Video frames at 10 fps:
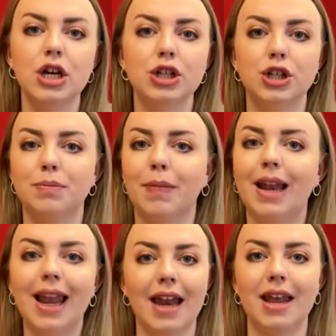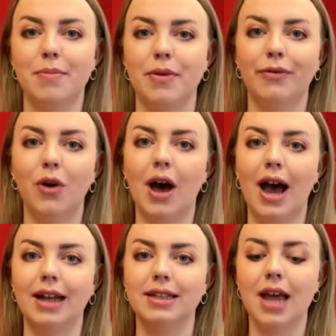just plan it
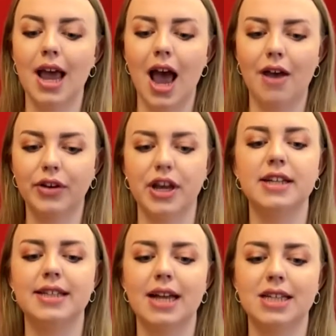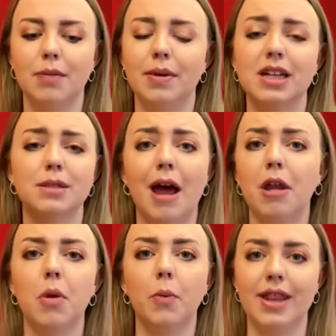beforehand, have a good setup and
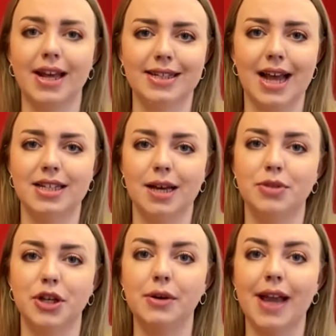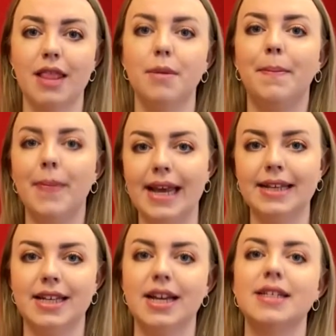experiment with that setup so you get the
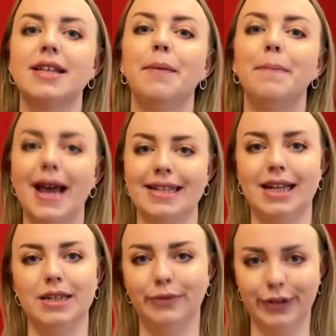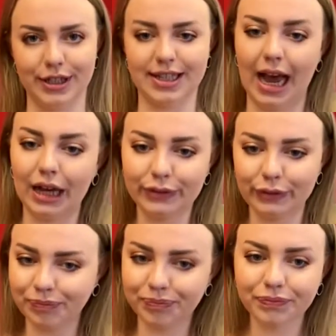easiest and best setup for yourself.
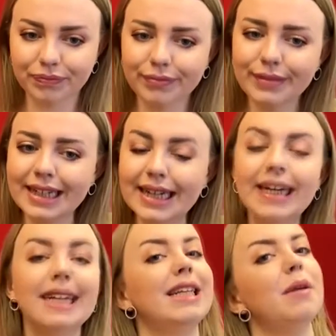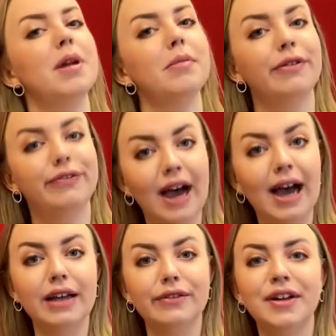Tip number
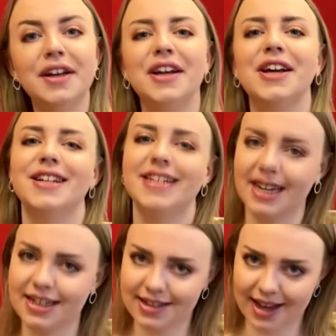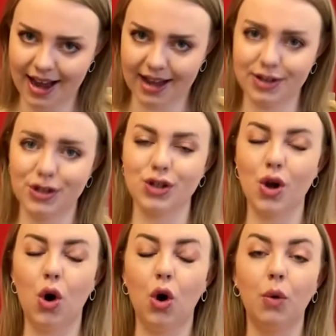5, conductor's eyes. Just
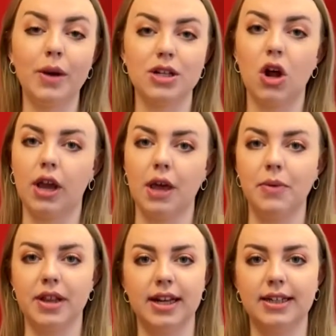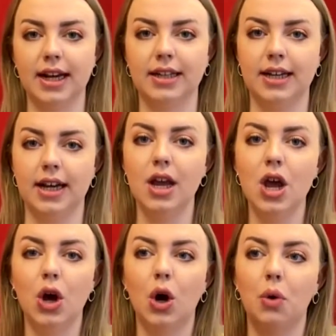always lock in with the conductor,
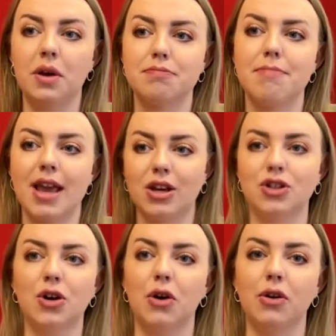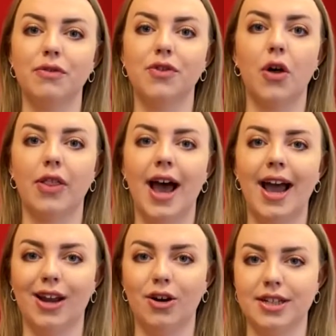always make sure you've got that eye
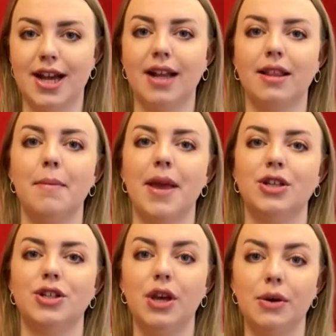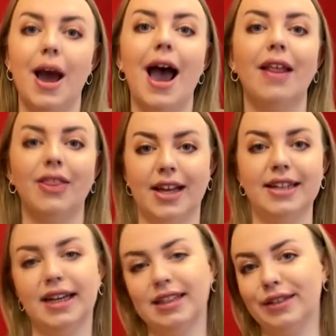contact that makes you and the
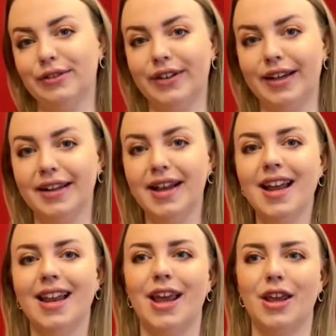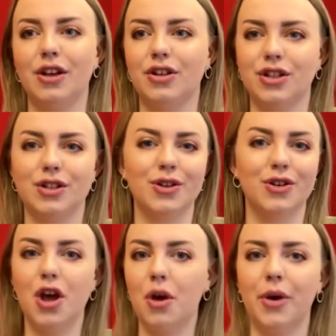conductor feel like you just
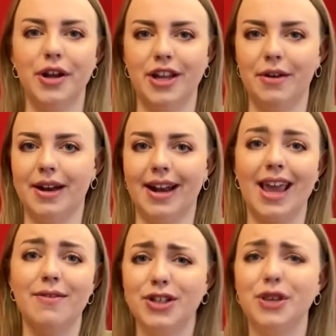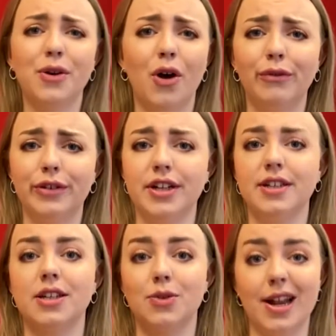know what you're doing, and it gives you
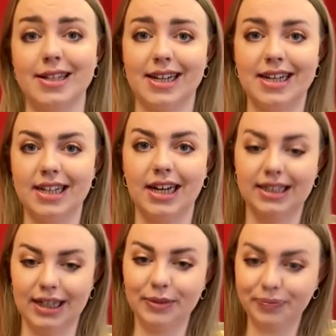confidence as well as the conductor.